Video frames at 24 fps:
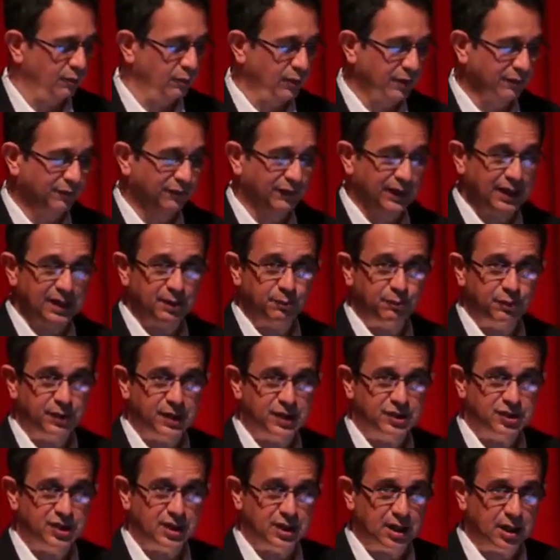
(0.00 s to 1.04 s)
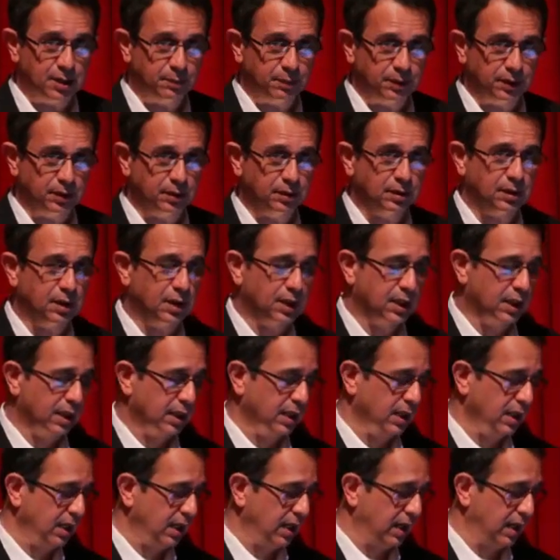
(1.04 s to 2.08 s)
we feel pre-syncopal,
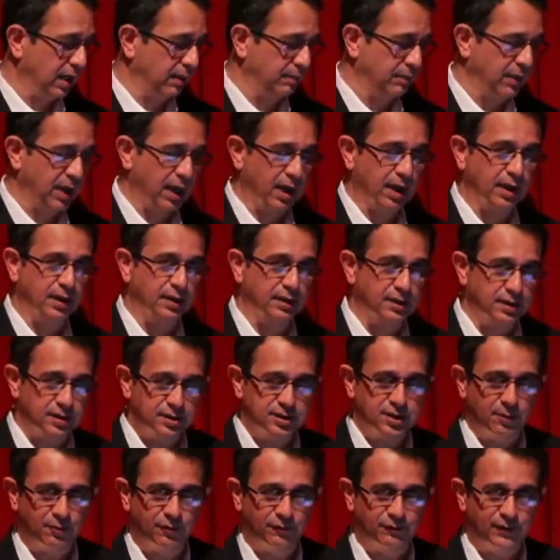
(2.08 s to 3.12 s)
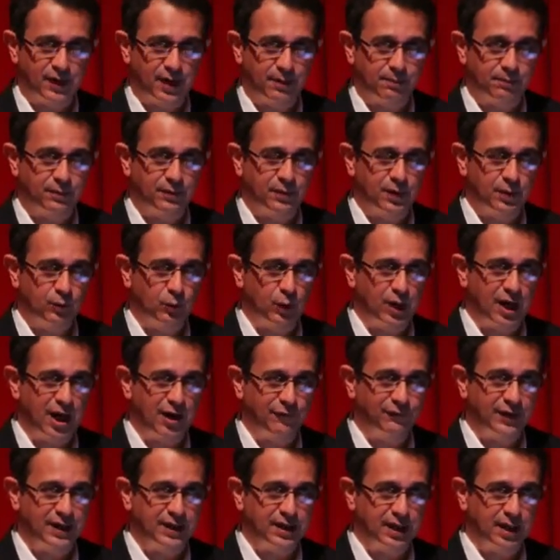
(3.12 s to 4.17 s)
and some of them will
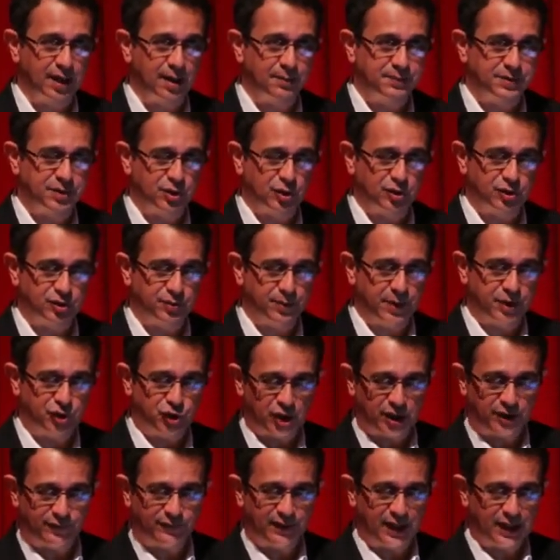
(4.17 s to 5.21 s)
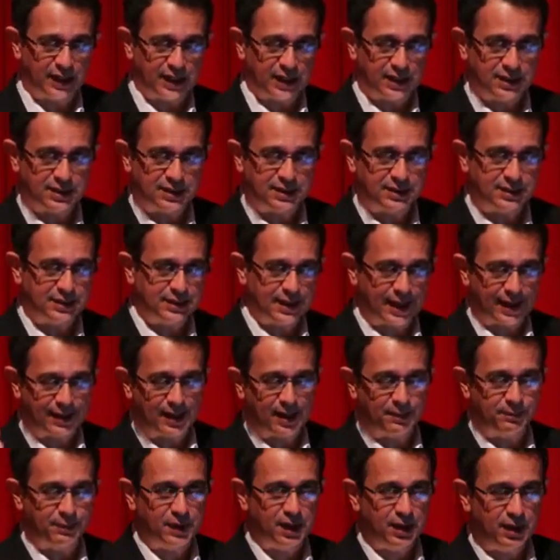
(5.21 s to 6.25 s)
have fainting episodes, especially if they eat and stand
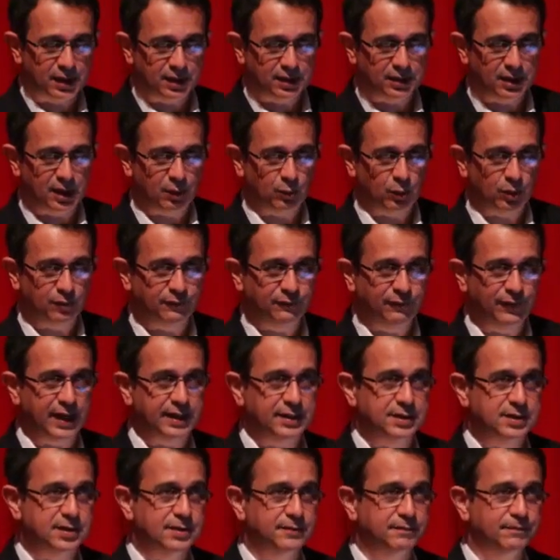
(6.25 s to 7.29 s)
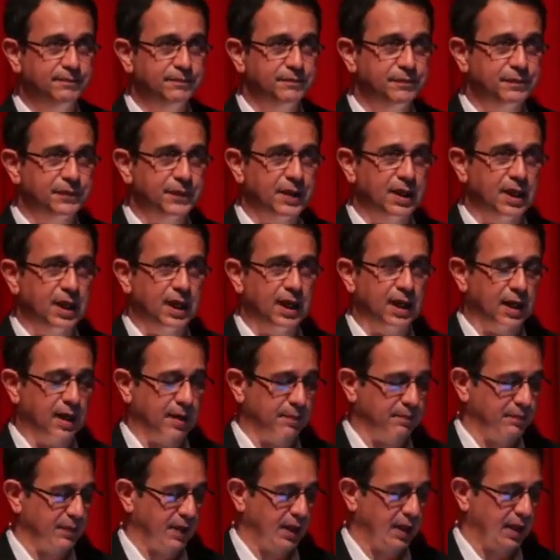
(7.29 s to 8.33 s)
up, they will faint.
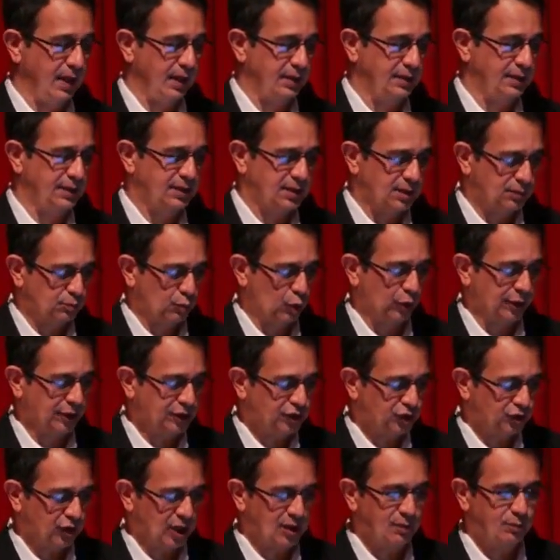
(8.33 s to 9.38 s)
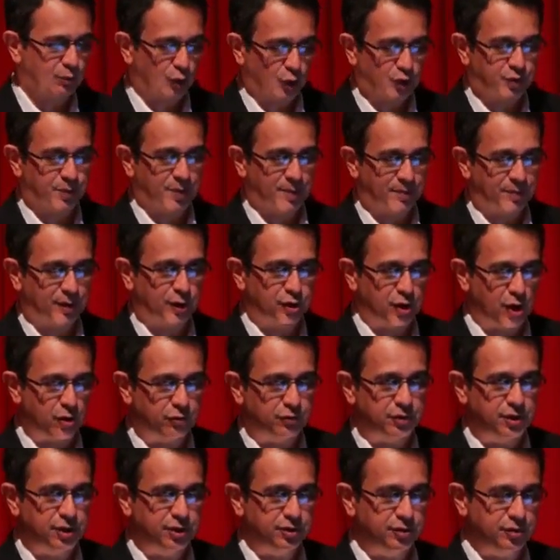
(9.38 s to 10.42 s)
And this is more extreme. Most people
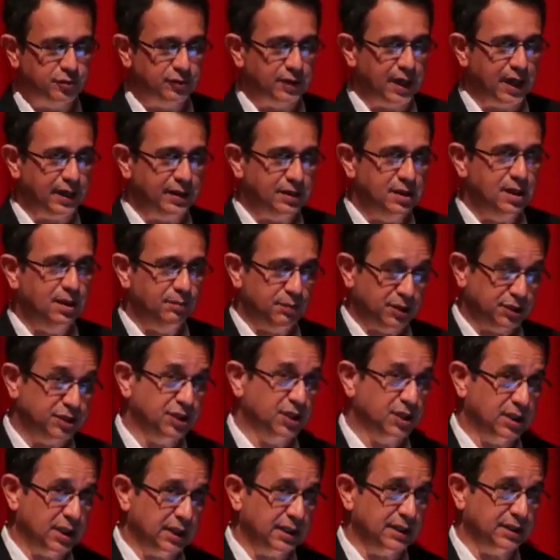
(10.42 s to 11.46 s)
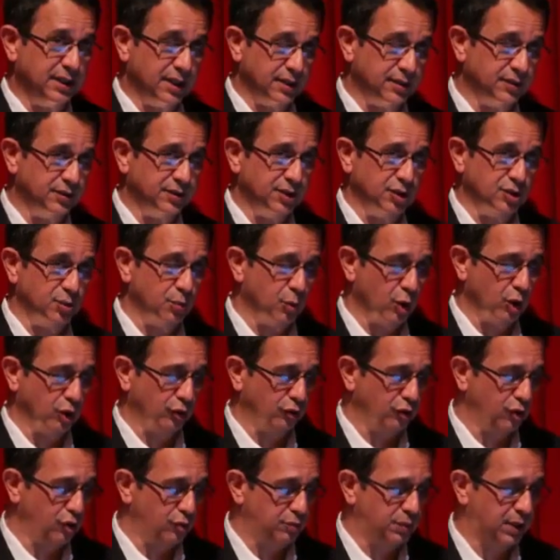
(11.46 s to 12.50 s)
don't do that, but certainly there is a small
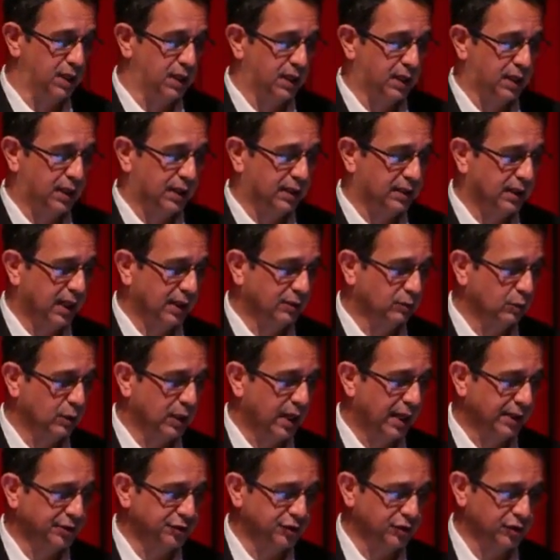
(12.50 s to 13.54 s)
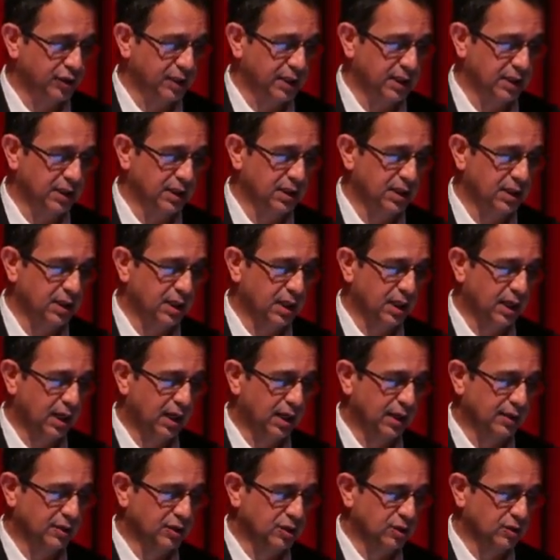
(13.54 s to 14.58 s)
group that will actually
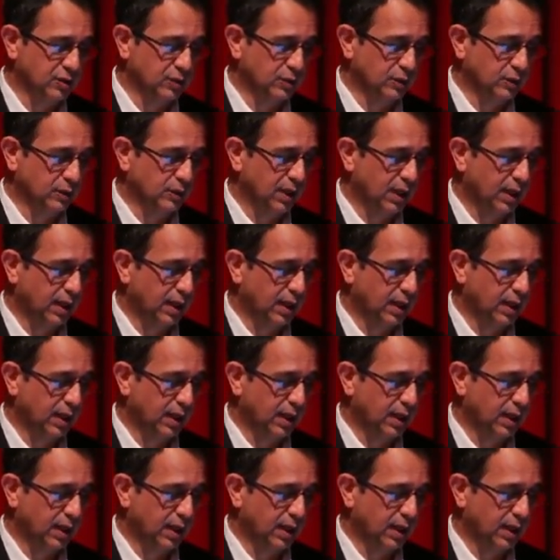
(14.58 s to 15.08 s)
do